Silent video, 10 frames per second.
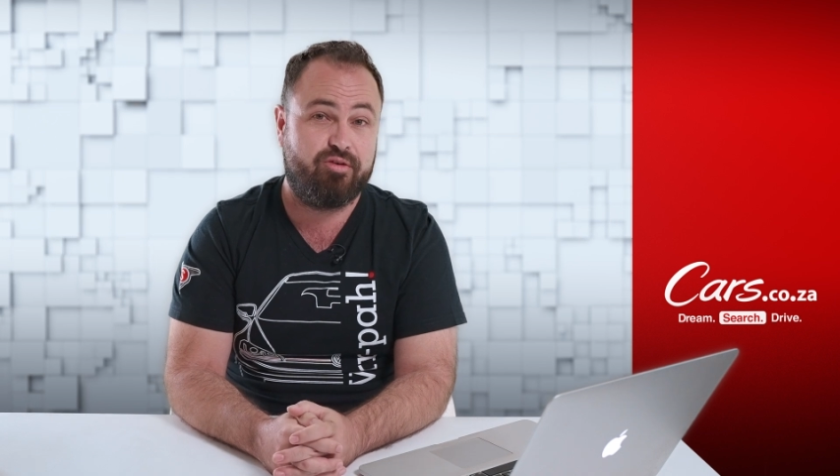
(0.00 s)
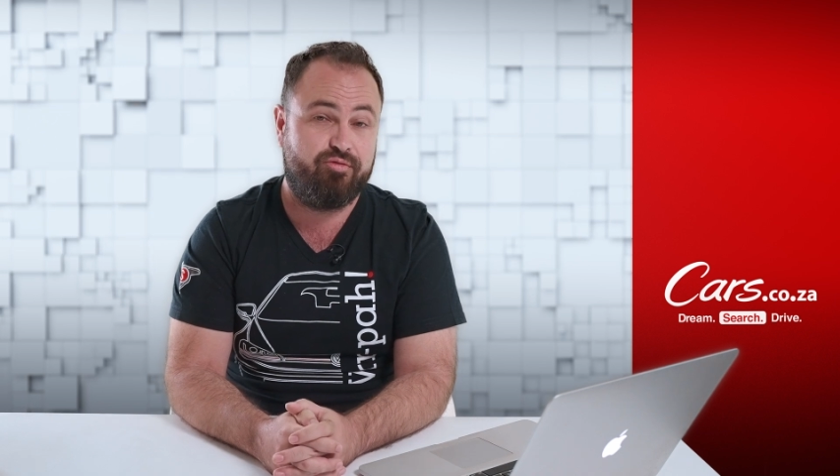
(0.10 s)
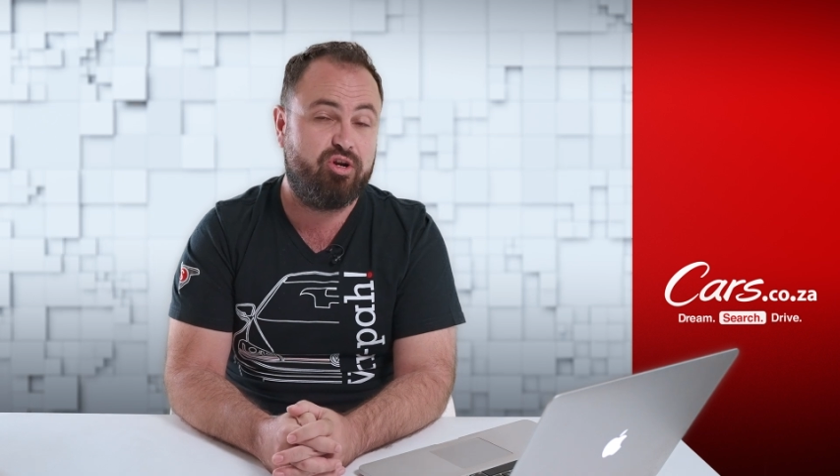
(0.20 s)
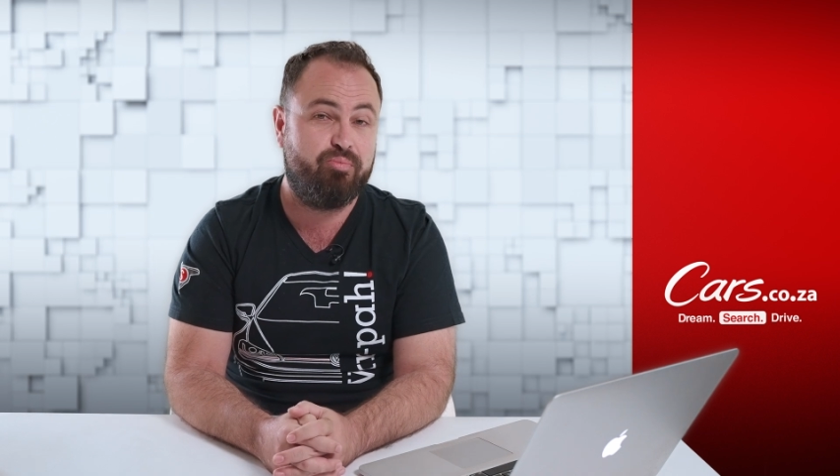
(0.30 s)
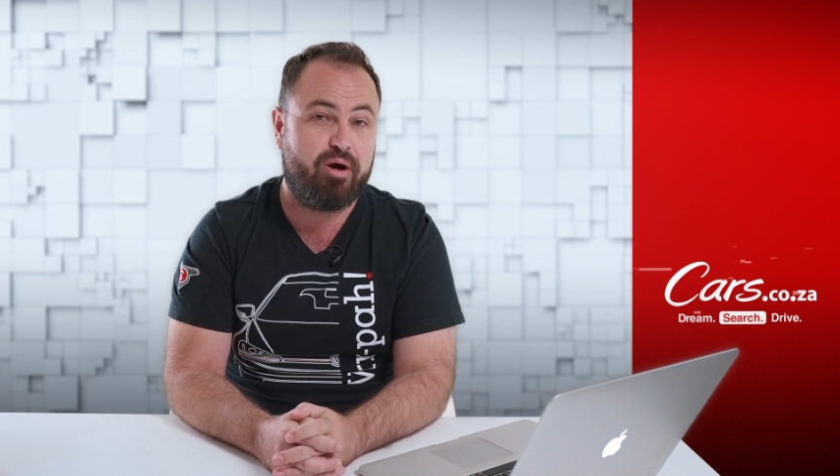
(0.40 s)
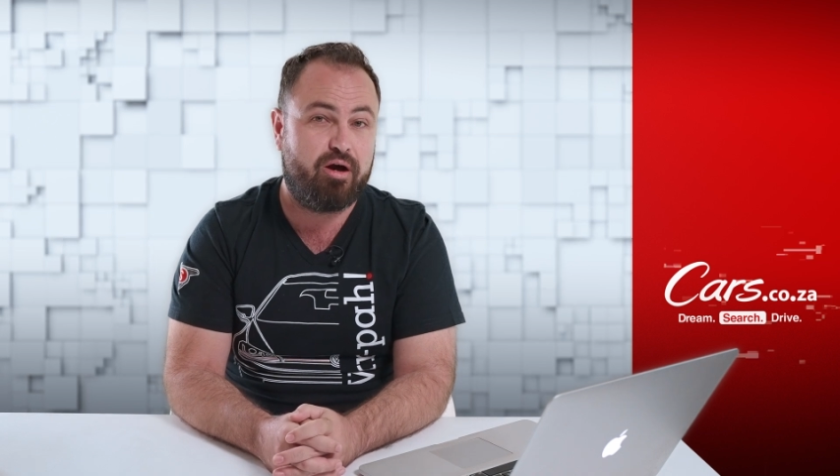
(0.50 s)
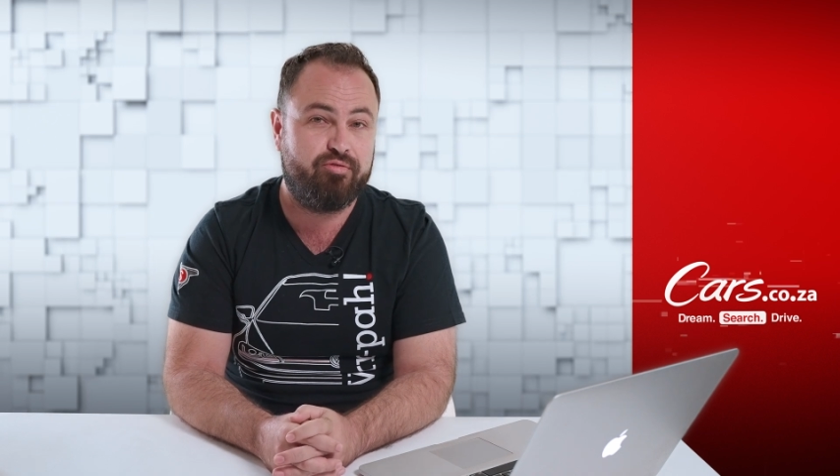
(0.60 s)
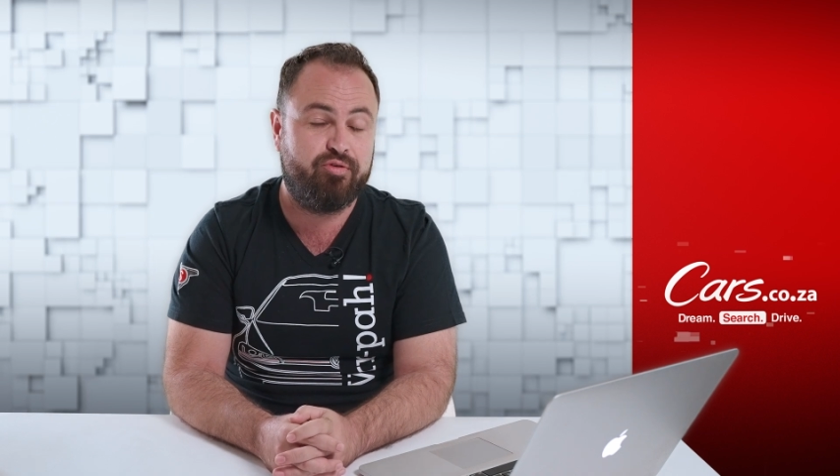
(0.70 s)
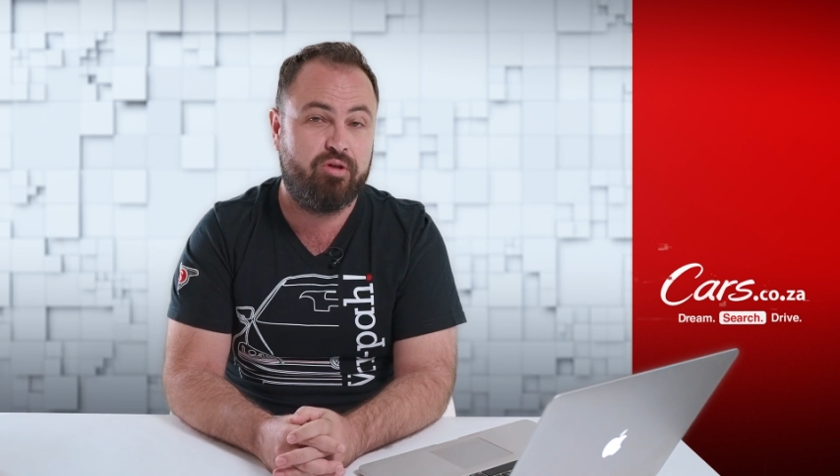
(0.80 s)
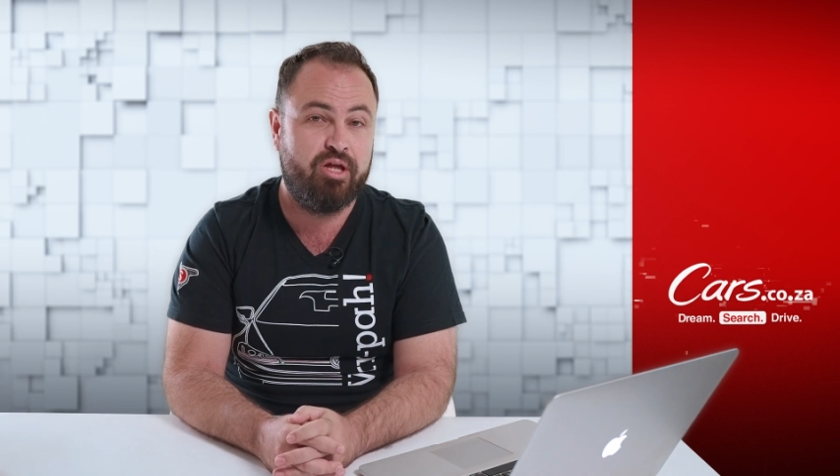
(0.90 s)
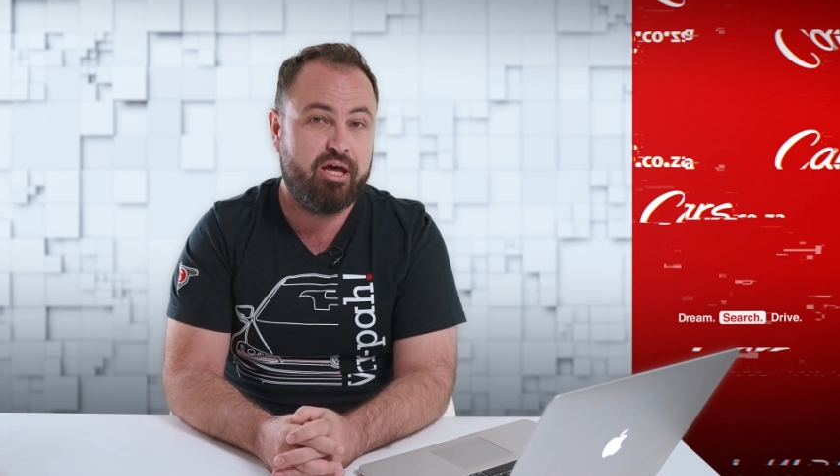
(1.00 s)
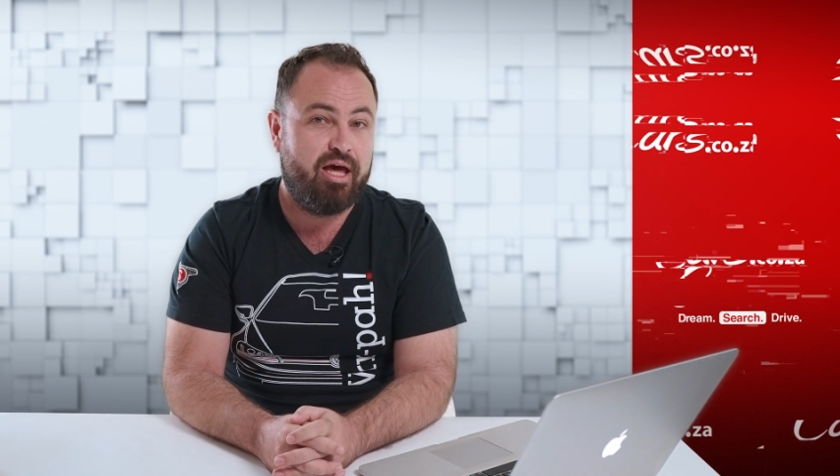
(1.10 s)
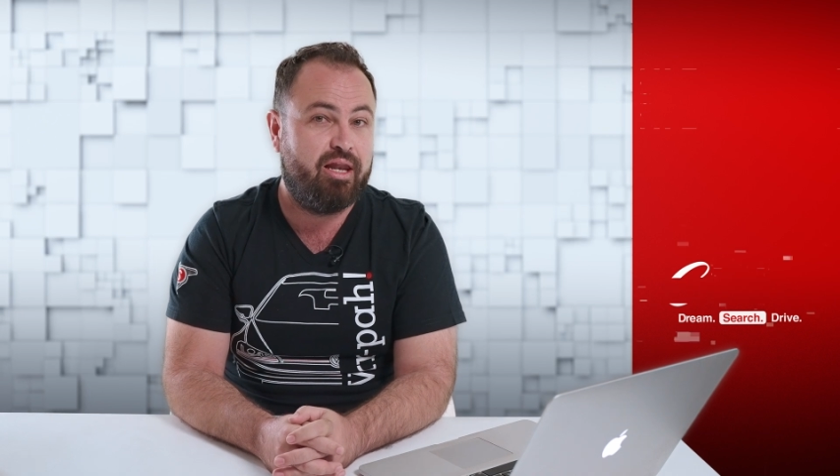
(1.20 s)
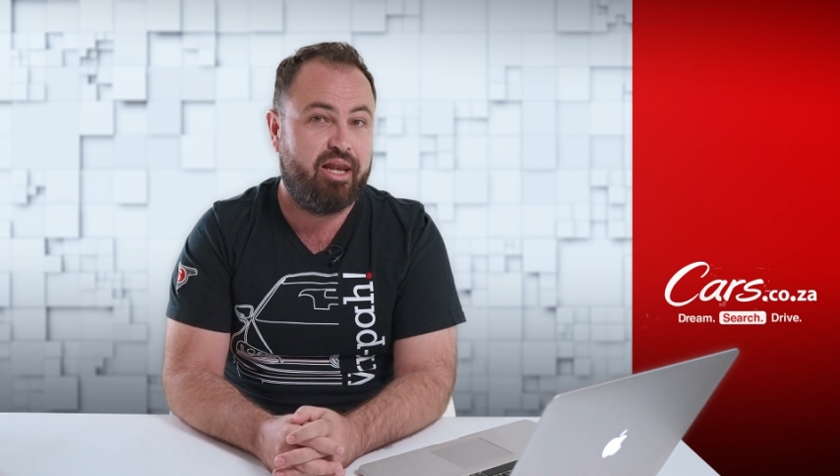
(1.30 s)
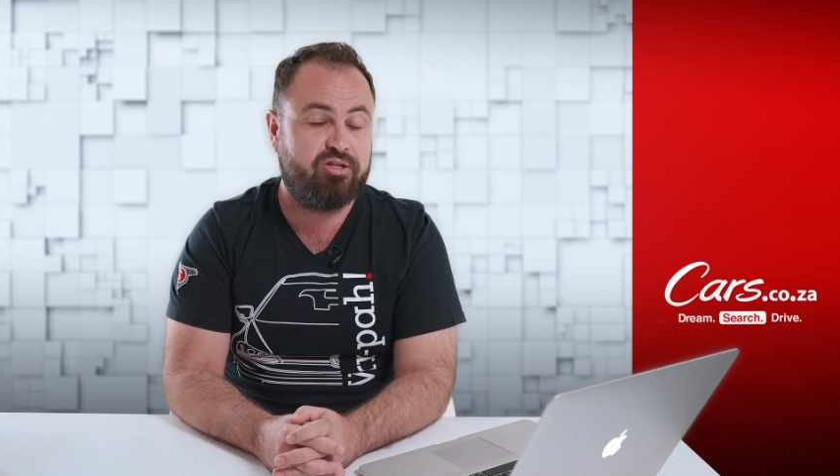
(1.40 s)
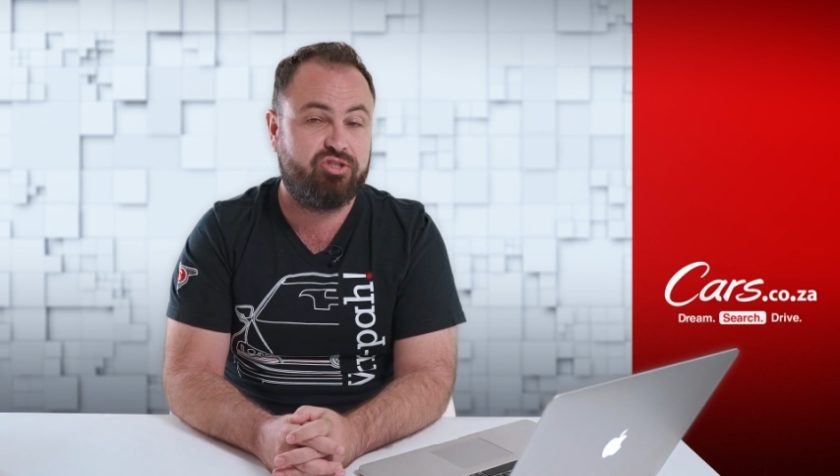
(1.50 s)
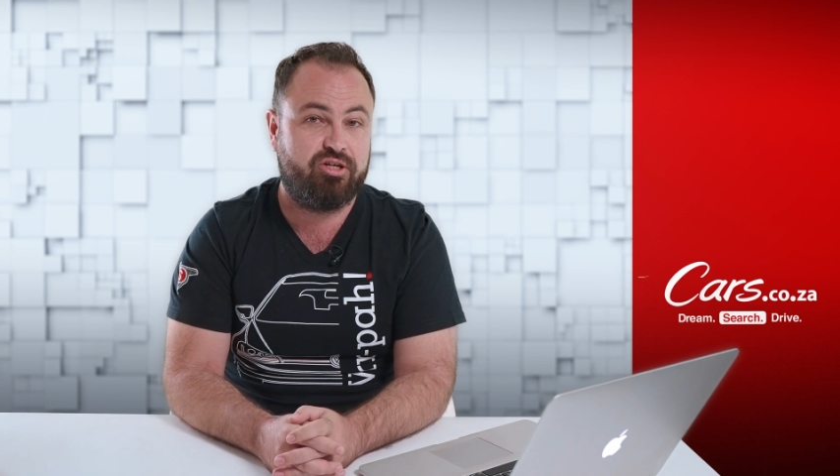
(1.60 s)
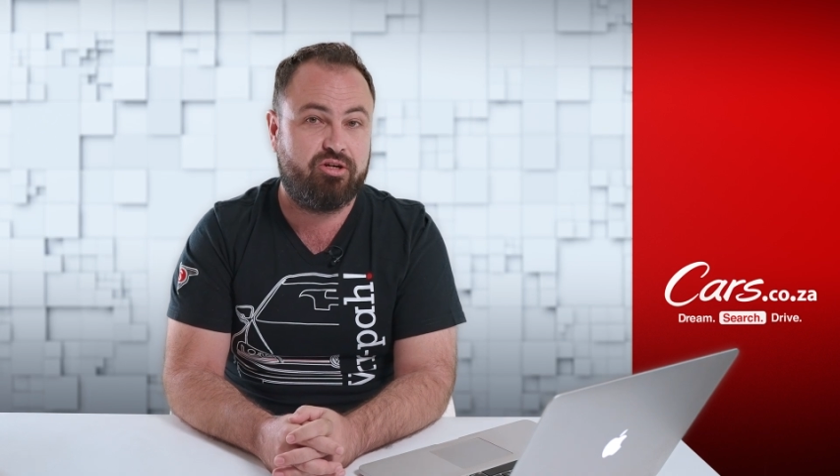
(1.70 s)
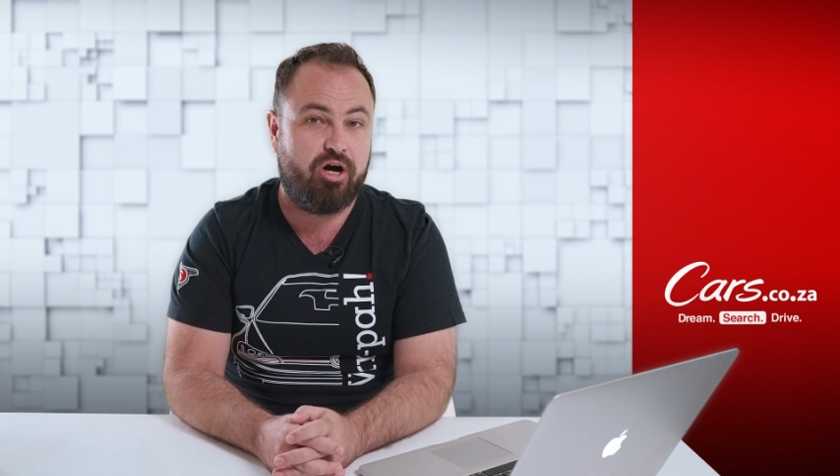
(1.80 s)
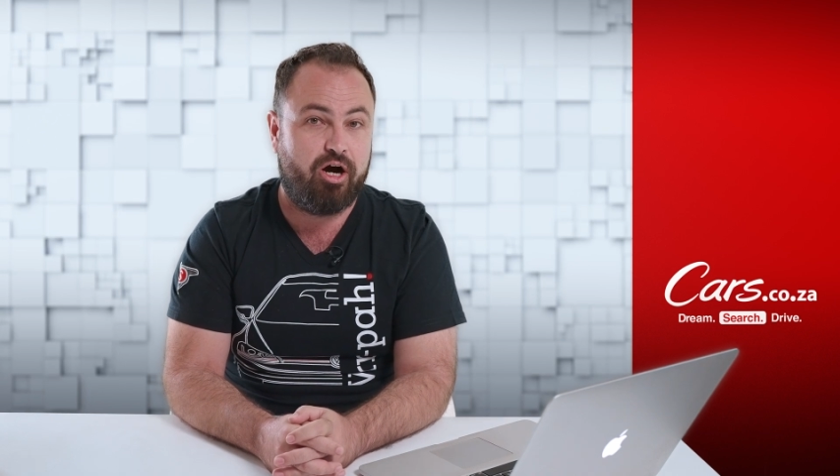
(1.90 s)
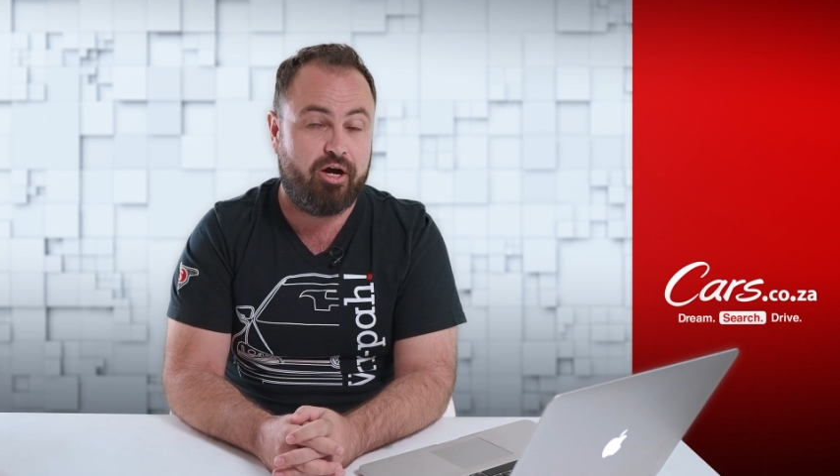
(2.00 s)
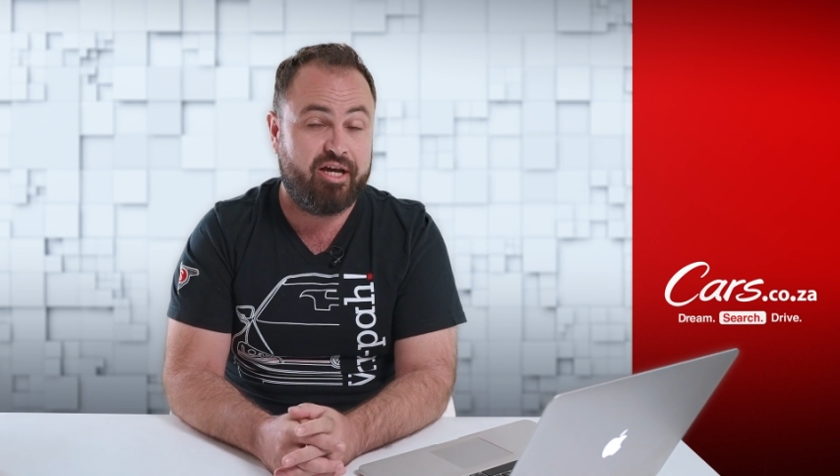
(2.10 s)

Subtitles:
a very powerful electric car.